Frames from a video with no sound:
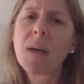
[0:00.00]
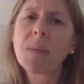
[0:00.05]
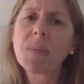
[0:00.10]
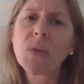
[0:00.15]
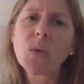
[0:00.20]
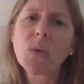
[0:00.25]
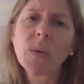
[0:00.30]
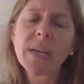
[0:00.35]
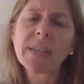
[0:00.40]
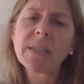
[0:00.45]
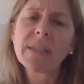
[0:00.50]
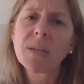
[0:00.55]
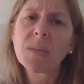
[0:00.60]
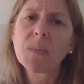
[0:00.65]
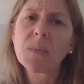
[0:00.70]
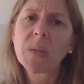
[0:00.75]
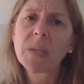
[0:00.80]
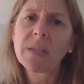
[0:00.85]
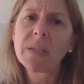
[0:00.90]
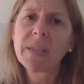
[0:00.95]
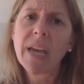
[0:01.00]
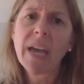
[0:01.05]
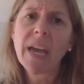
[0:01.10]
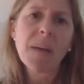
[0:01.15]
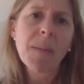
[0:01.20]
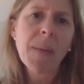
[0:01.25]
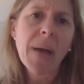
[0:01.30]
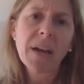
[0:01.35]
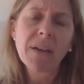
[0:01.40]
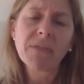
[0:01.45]
You can simply say,
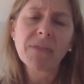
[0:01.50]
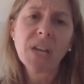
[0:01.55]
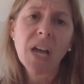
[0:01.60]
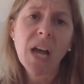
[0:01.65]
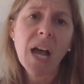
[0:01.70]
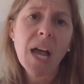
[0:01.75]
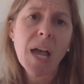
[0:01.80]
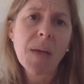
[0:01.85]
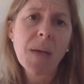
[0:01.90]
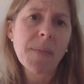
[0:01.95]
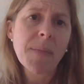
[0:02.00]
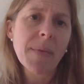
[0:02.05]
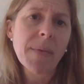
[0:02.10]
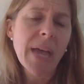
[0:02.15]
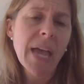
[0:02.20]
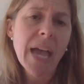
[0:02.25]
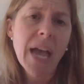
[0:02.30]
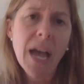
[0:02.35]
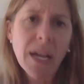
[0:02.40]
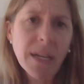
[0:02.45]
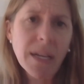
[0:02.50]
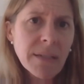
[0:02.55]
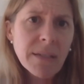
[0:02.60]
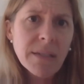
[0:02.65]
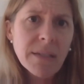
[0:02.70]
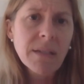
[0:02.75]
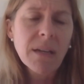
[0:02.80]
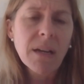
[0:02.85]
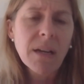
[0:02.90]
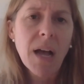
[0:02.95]
I'm out of time and
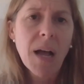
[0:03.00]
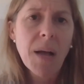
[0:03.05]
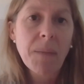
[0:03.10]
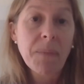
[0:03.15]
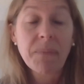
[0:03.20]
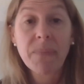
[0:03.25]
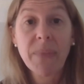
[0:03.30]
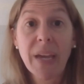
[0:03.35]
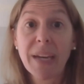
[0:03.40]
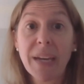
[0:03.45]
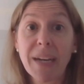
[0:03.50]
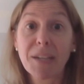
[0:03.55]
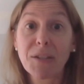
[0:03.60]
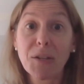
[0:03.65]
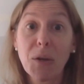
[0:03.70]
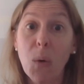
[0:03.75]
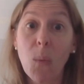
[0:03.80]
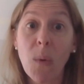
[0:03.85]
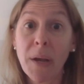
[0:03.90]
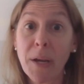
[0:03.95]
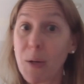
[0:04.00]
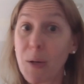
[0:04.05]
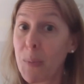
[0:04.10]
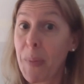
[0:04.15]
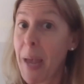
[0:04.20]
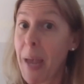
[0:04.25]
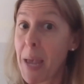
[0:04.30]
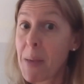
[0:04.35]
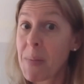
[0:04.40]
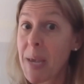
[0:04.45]
I don't want you to
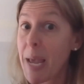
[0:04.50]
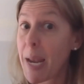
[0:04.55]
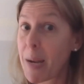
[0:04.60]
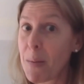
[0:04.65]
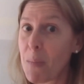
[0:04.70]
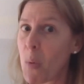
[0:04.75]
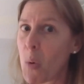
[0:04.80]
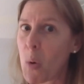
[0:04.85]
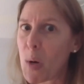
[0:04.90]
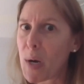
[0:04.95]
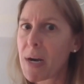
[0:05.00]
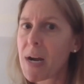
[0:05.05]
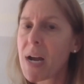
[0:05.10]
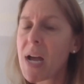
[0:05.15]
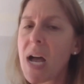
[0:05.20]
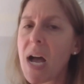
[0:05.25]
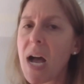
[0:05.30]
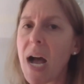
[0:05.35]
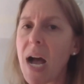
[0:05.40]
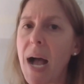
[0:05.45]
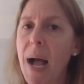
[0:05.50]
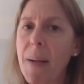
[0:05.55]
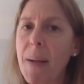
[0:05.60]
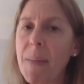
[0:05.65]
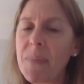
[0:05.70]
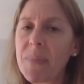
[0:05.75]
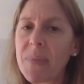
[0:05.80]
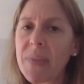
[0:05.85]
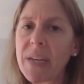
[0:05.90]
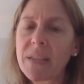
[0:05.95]
pay me anymore.
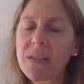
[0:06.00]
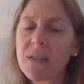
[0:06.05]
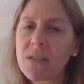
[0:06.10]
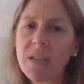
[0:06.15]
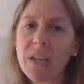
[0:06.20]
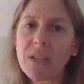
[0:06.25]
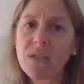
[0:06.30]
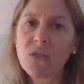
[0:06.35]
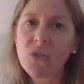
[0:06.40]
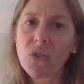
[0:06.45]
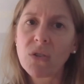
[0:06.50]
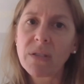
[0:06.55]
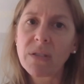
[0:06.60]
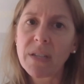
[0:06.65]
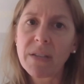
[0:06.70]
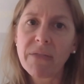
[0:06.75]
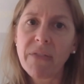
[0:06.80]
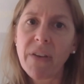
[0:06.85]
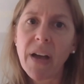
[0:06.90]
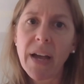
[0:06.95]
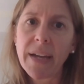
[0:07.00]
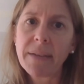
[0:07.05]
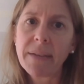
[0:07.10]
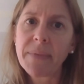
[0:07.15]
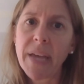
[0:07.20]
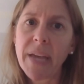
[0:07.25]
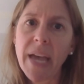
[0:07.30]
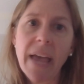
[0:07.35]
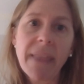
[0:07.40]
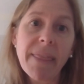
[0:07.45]
That's certainly
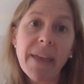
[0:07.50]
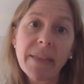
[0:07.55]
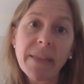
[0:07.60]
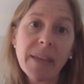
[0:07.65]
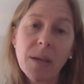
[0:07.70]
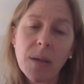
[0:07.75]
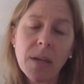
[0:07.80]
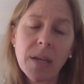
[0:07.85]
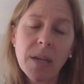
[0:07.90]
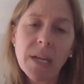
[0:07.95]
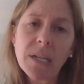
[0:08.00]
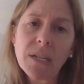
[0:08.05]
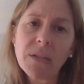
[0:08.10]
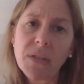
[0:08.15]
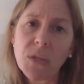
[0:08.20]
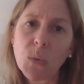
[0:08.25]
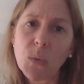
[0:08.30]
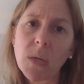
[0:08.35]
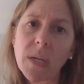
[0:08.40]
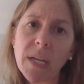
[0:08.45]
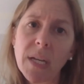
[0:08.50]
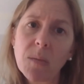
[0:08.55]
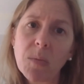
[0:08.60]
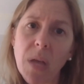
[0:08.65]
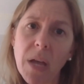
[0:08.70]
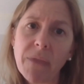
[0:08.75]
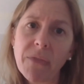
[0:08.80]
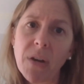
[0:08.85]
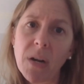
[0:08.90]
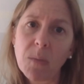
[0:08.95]
fine. And then the individual can
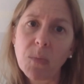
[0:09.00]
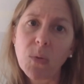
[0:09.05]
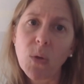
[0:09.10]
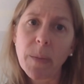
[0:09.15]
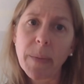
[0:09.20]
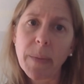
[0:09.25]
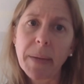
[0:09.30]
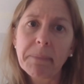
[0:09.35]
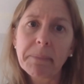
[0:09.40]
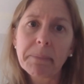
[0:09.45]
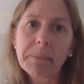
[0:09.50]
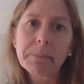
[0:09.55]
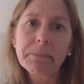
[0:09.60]
apply for unemployment.